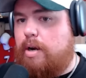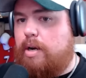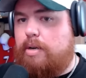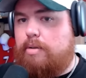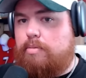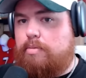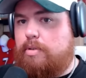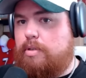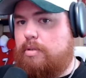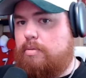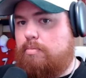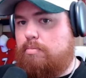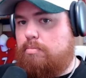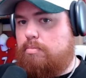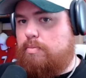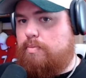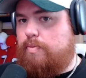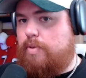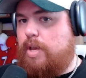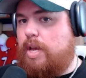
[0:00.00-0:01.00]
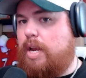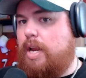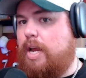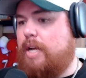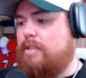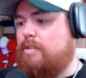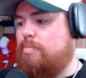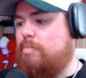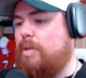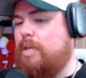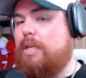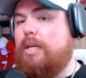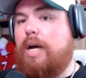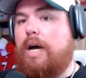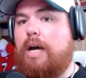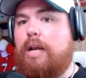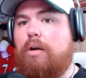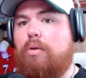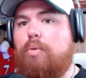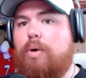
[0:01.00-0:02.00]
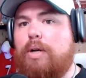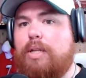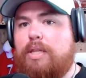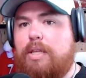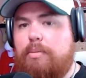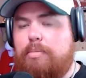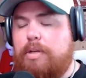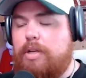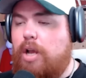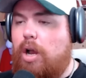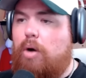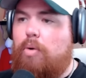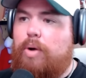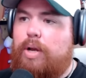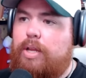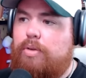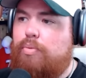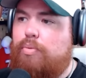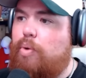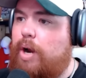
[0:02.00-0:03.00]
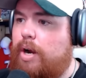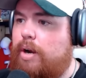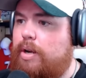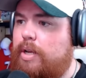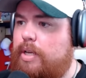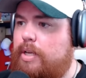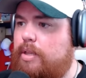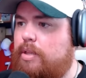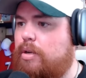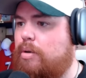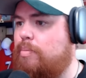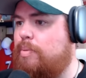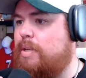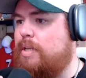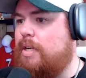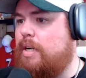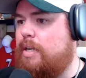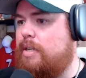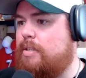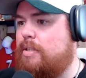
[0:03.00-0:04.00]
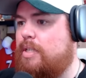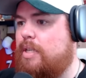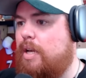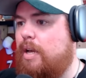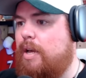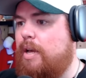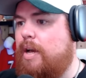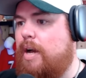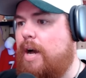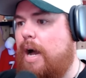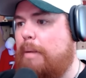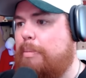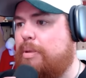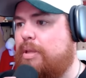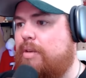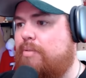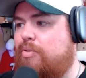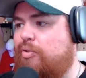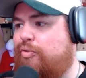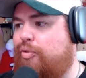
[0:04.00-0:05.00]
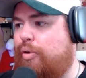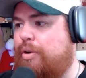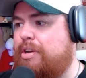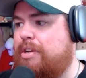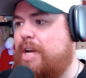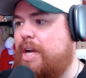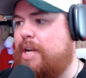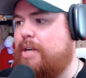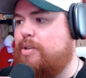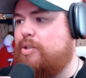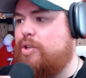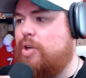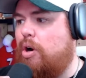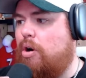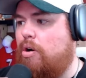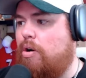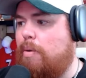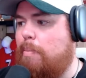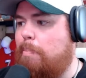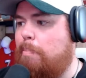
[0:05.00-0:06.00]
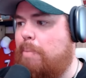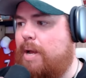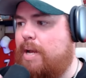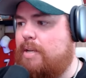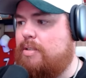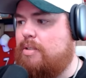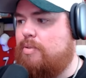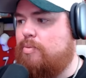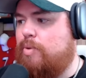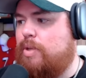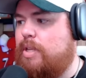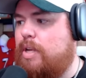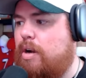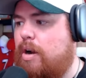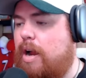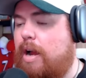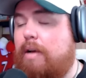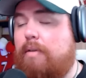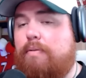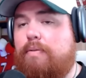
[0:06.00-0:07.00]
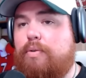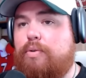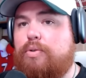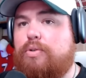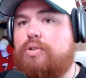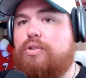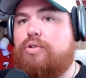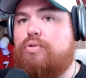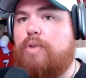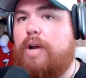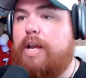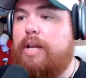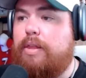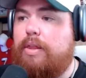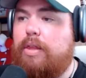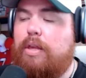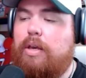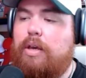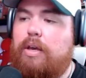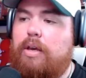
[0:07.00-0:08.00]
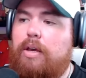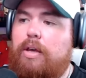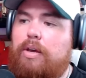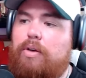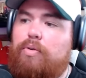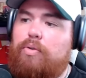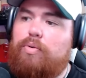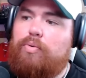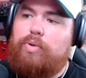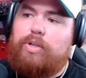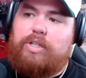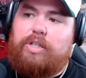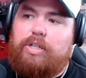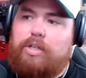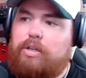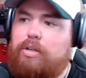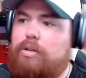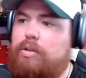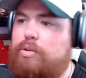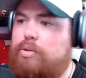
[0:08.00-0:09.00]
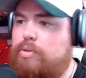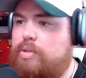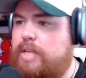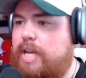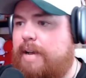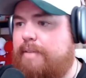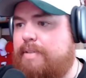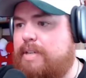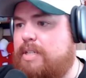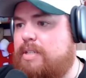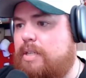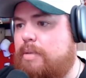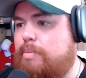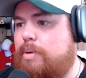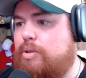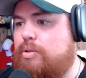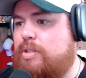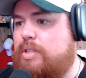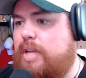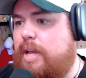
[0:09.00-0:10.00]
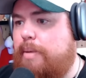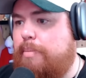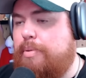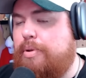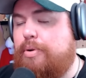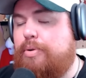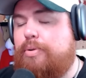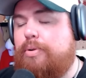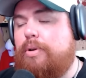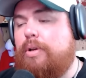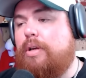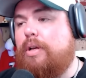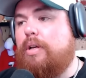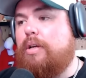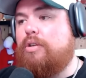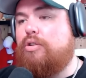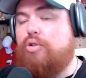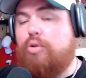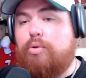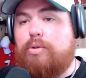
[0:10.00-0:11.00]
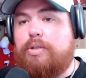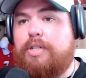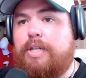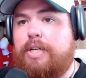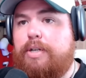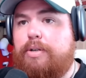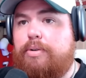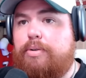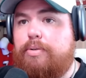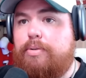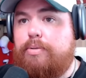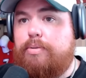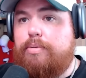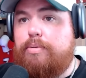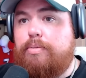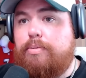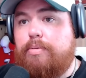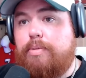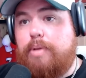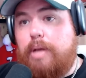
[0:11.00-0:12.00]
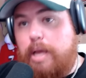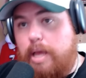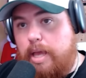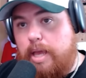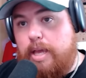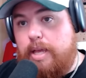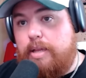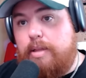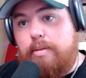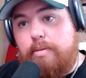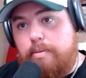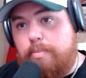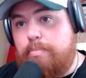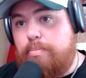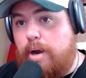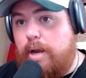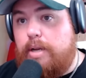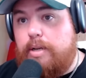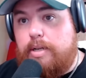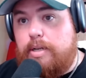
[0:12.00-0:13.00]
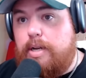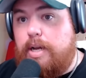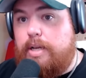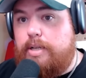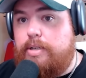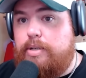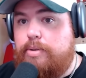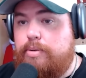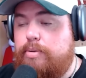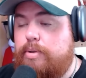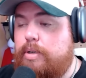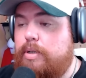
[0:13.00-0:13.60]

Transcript: And if you had asked me, I don't want them to go anywhere either, because I believe the 49ers are best when they're at full strength, which includes having Deebo Samuel, George Kittle, and Brandon Ayuk.